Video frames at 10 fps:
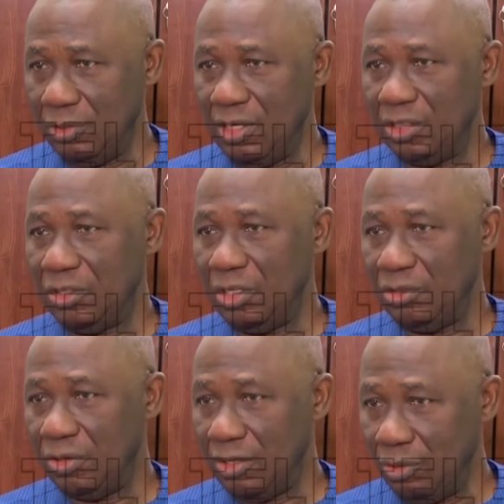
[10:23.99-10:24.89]
the National
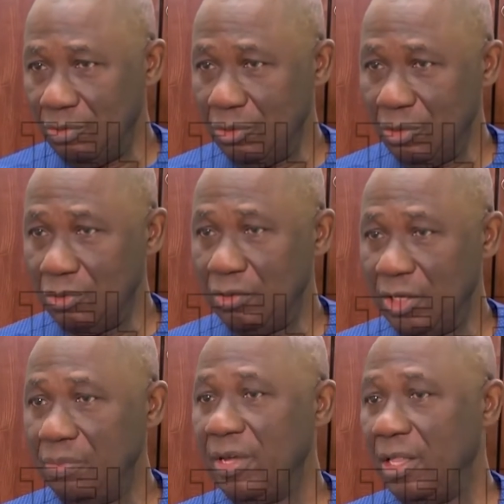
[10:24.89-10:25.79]
Insurance Commission, to
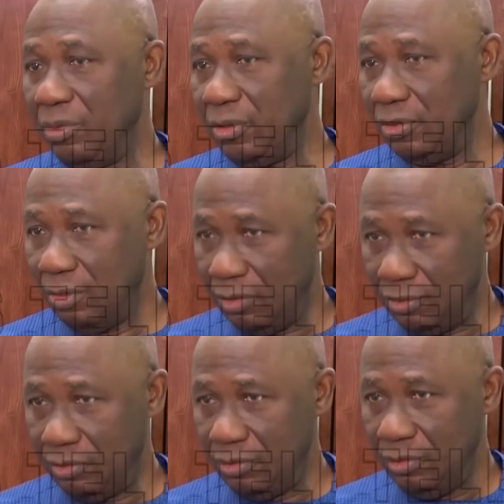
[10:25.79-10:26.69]
keep helping
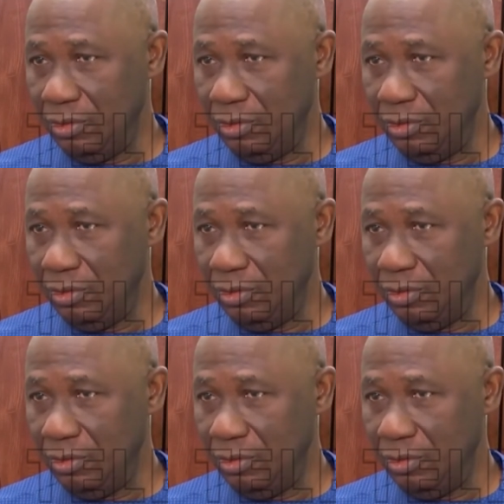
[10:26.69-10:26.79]
us